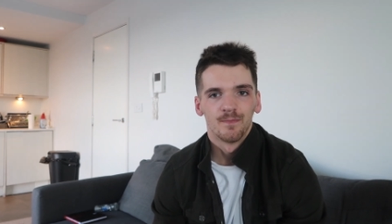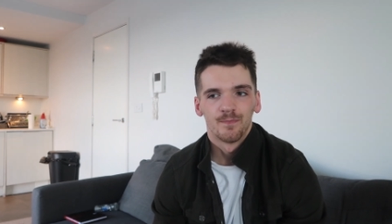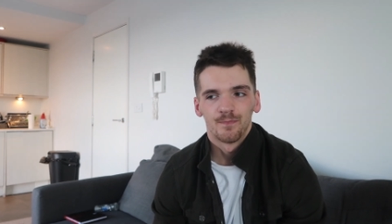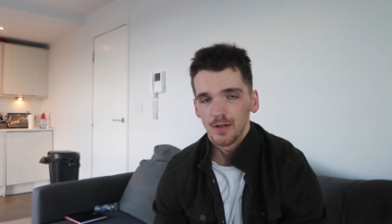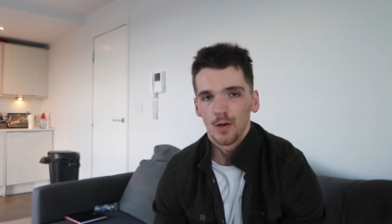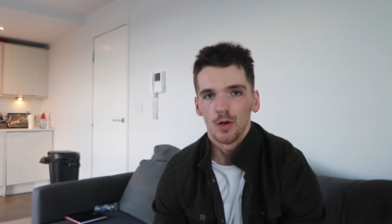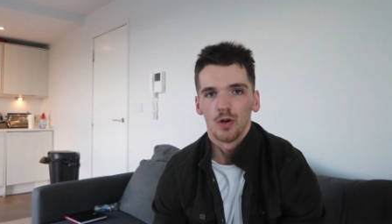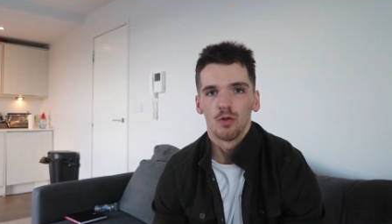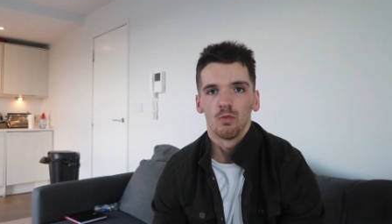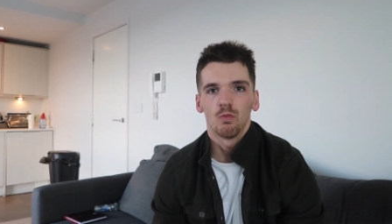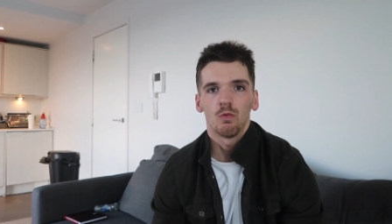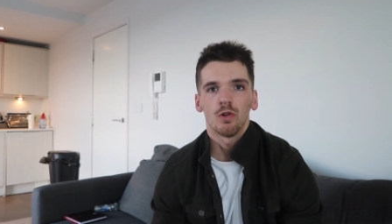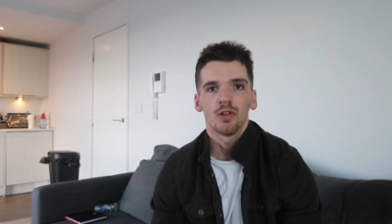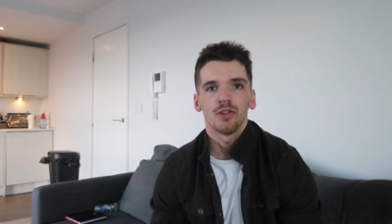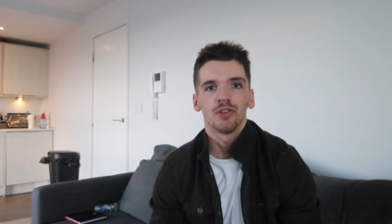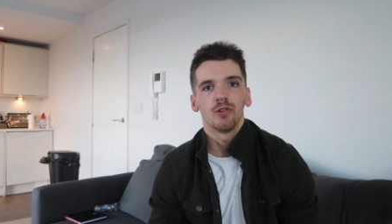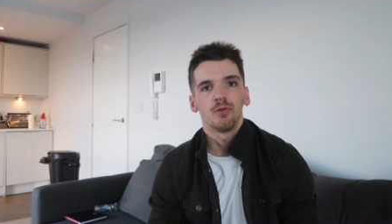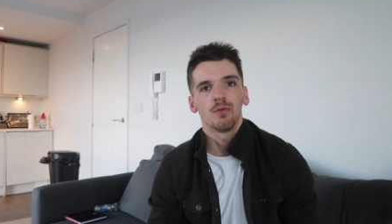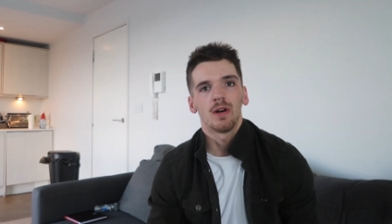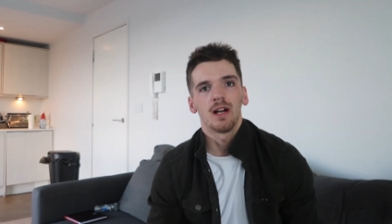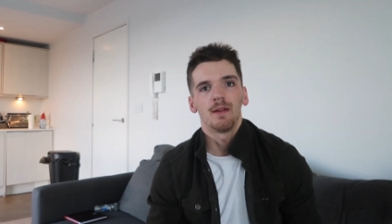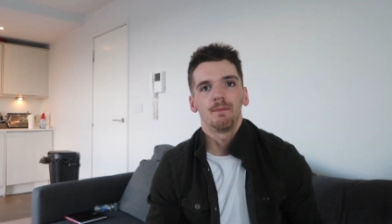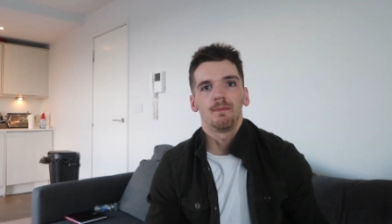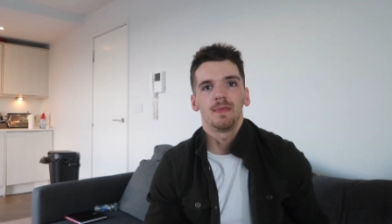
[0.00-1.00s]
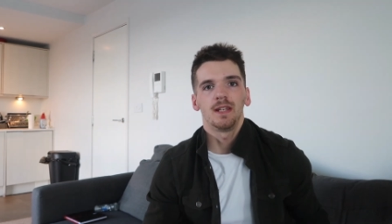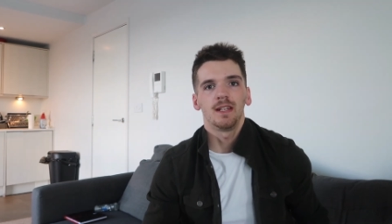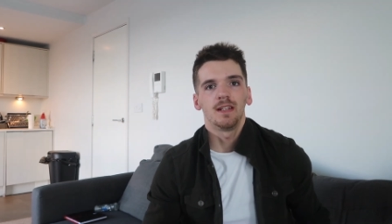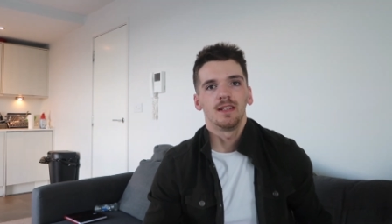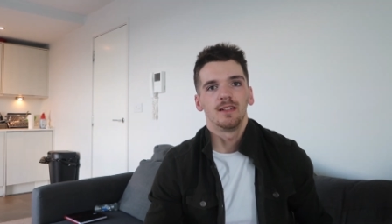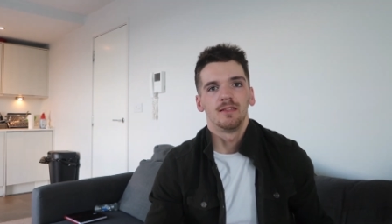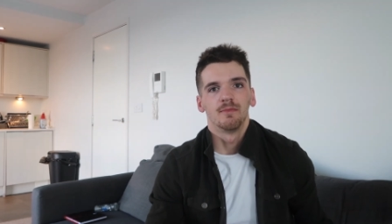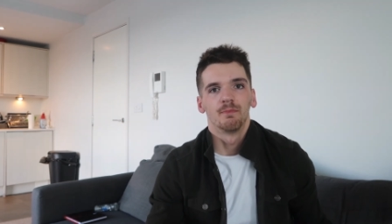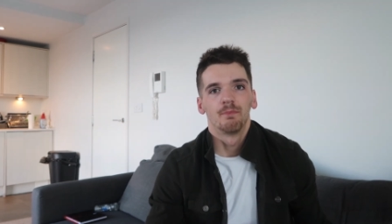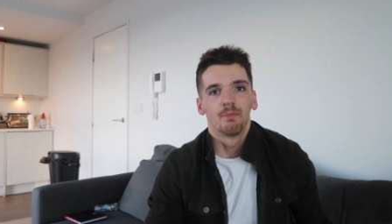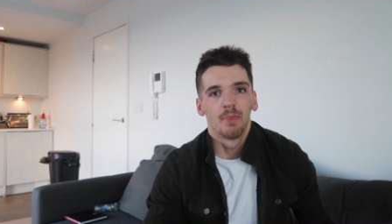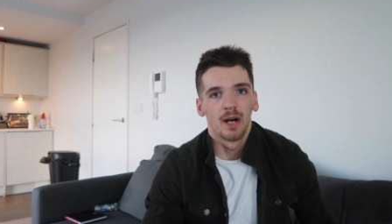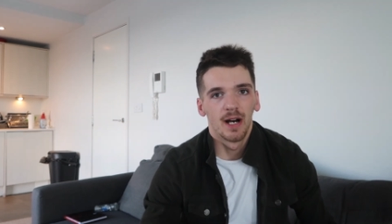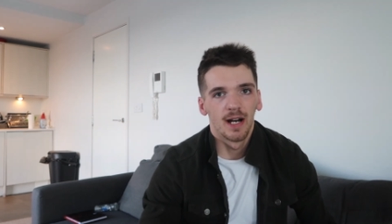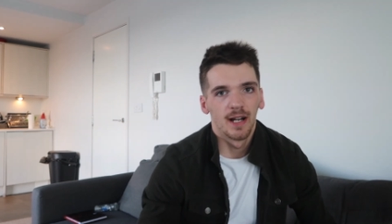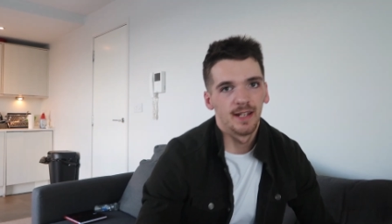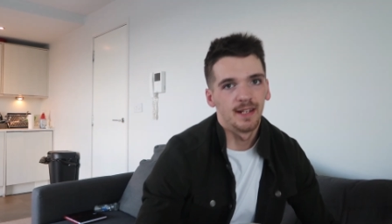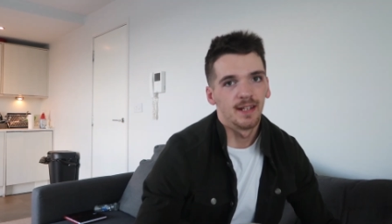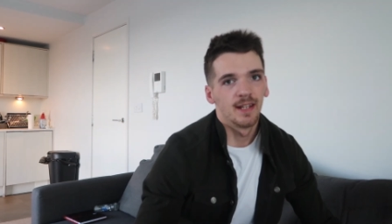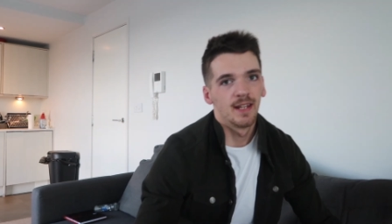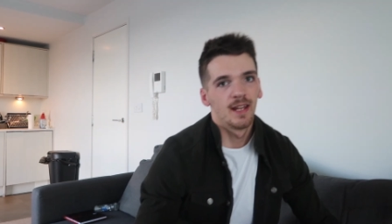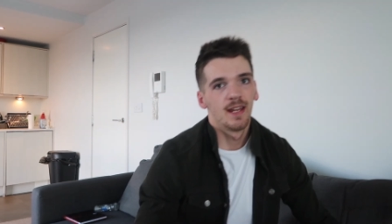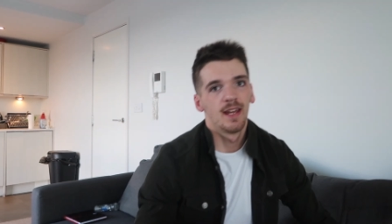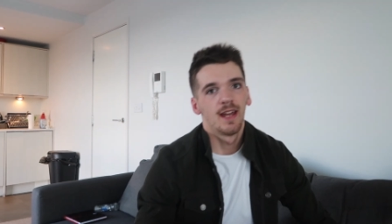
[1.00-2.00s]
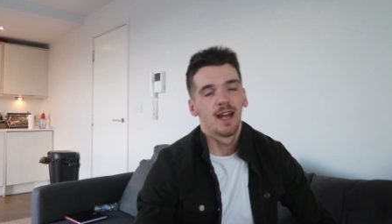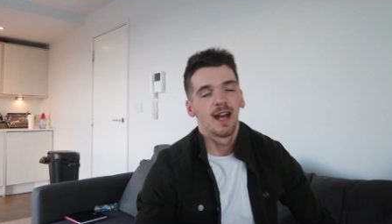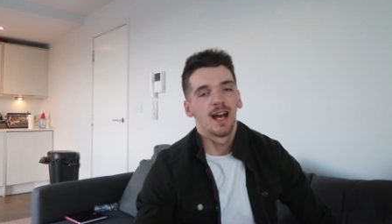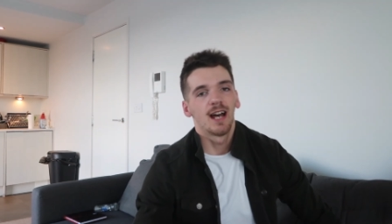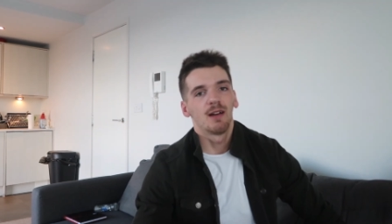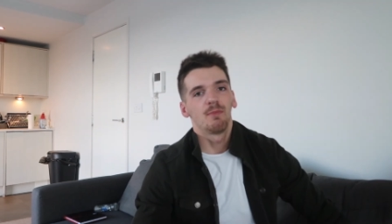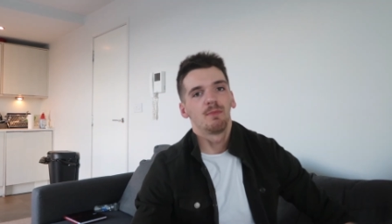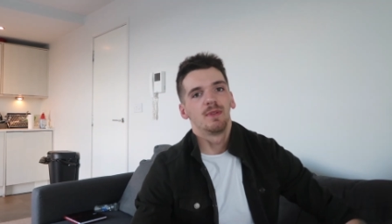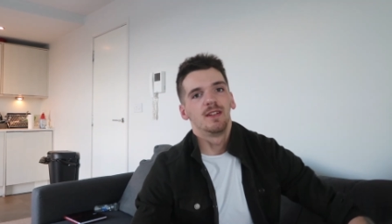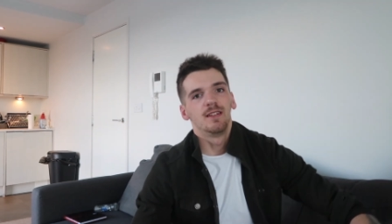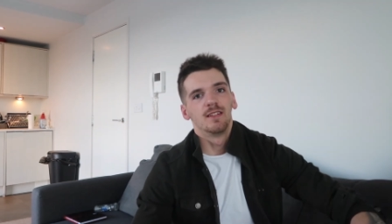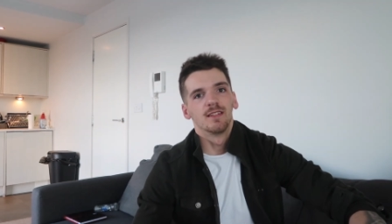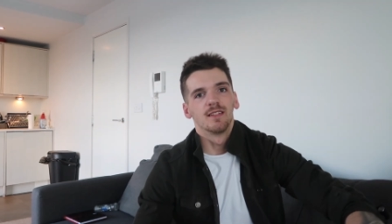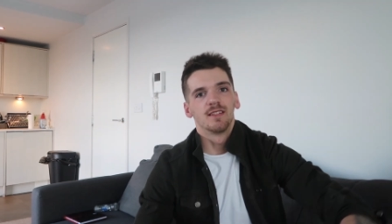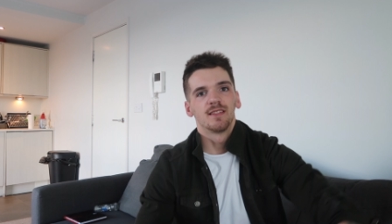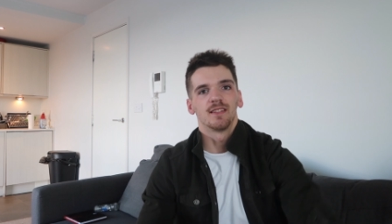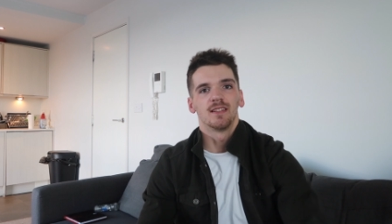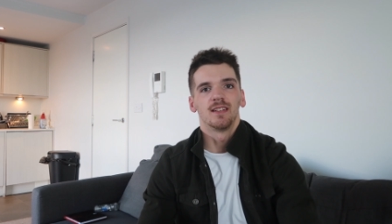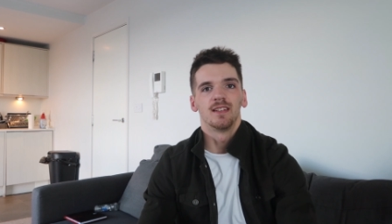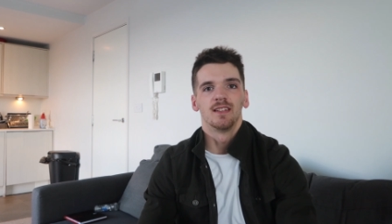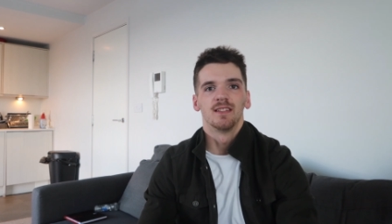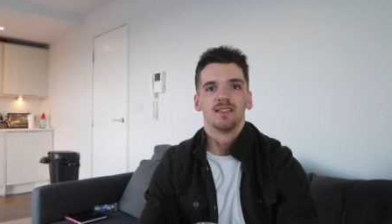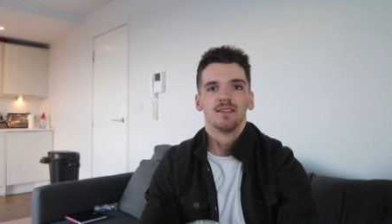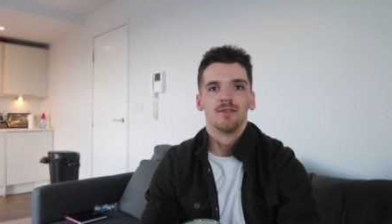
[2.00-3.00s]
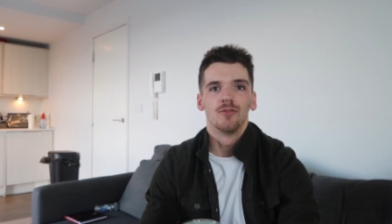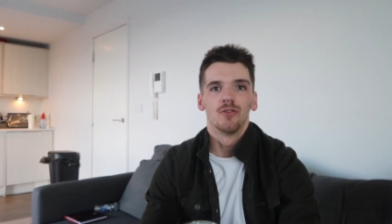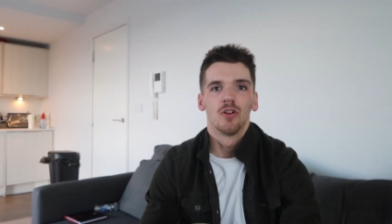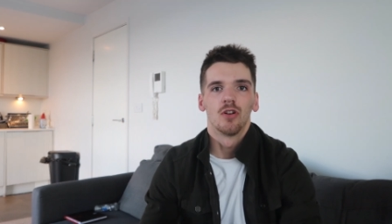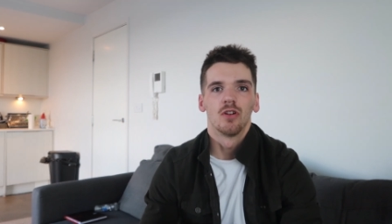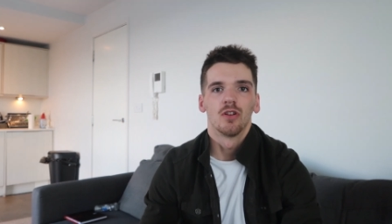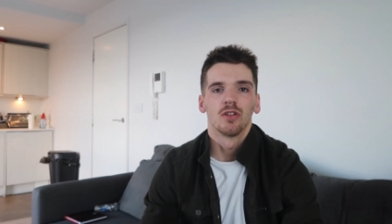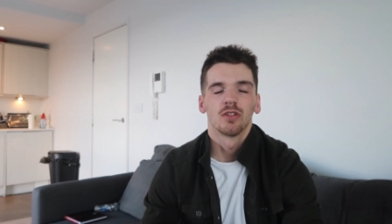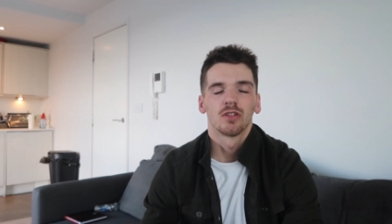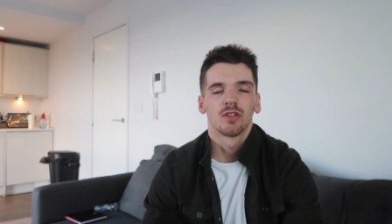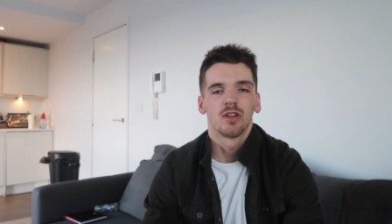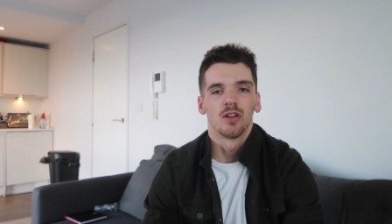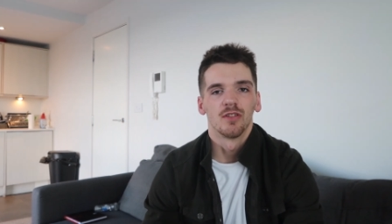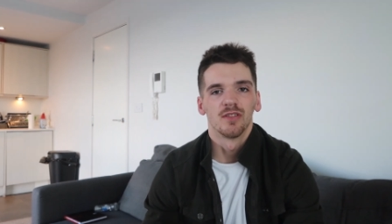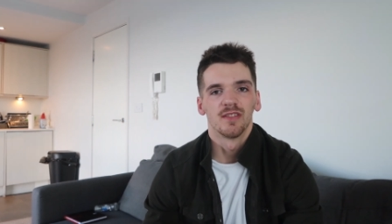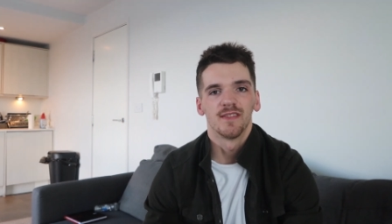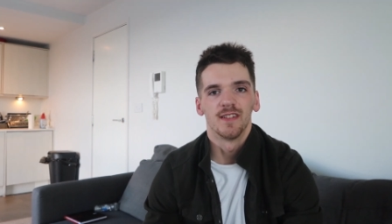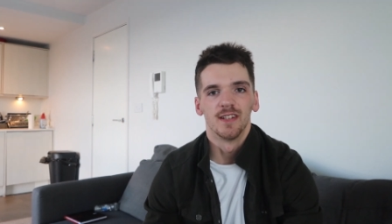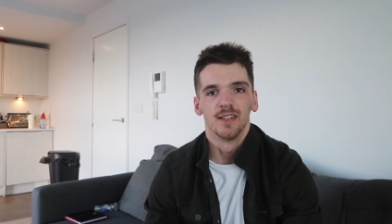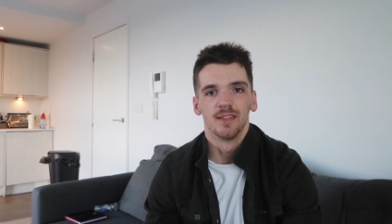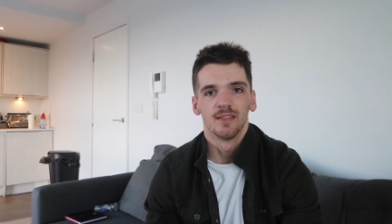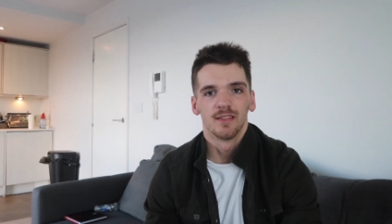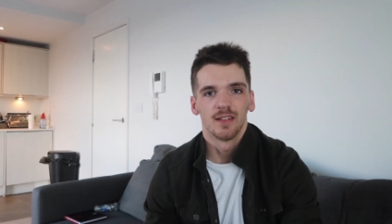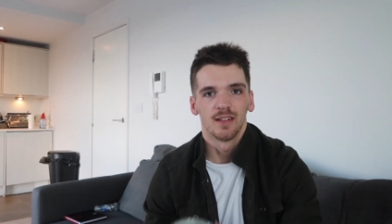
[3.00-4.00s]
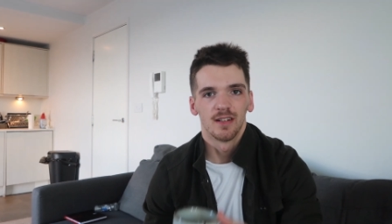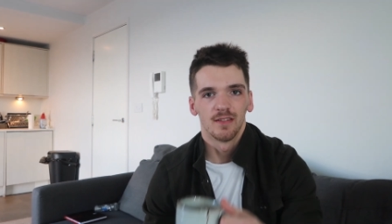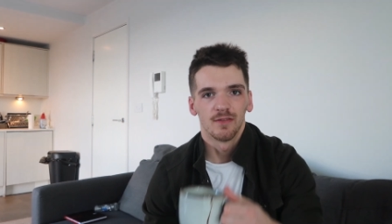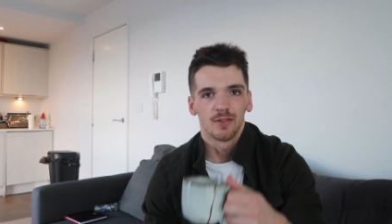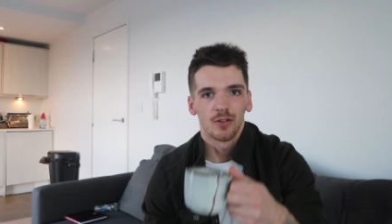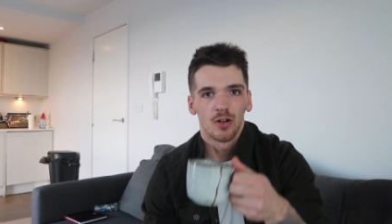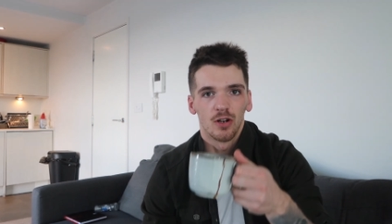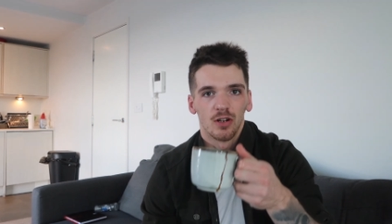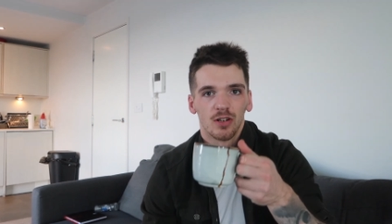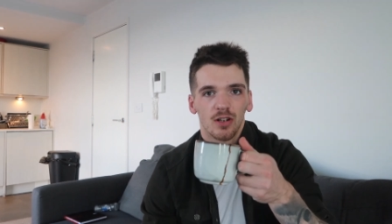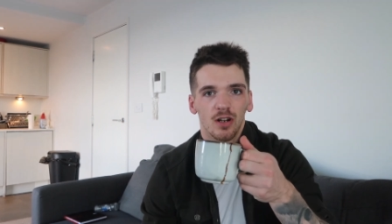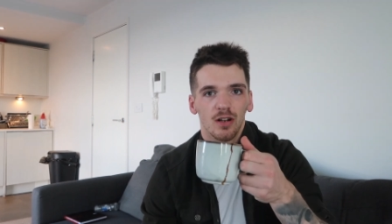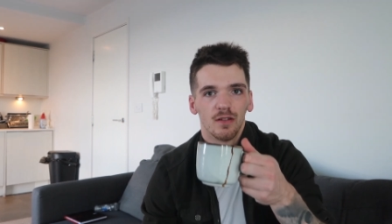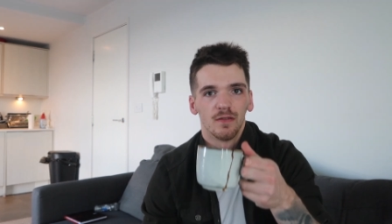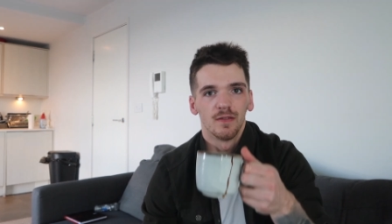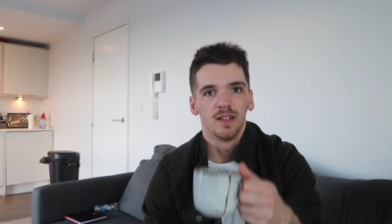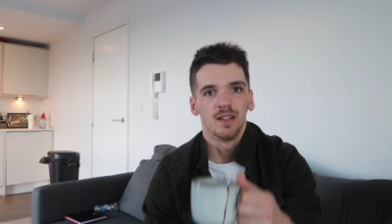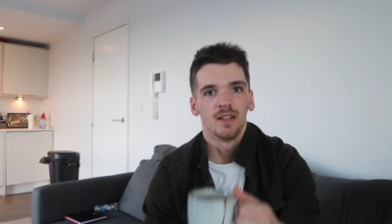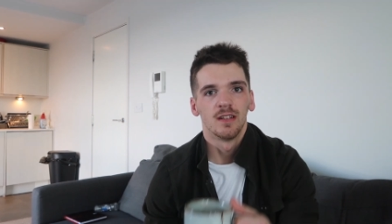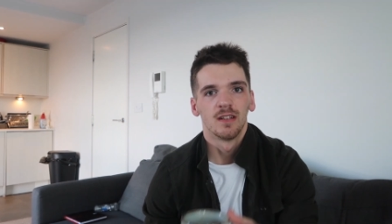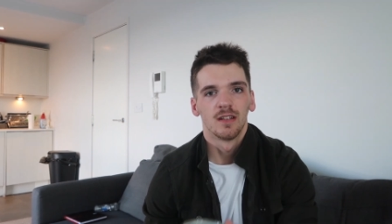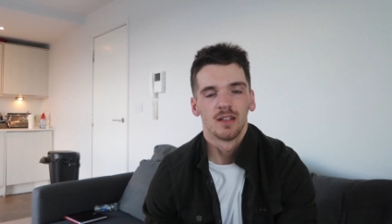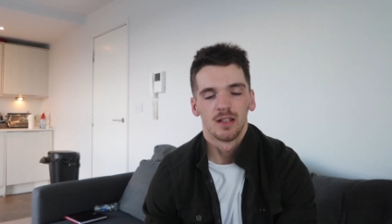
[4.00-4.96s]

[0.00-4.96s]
So, what do I mean by happiness is not constant? And I've got coffee.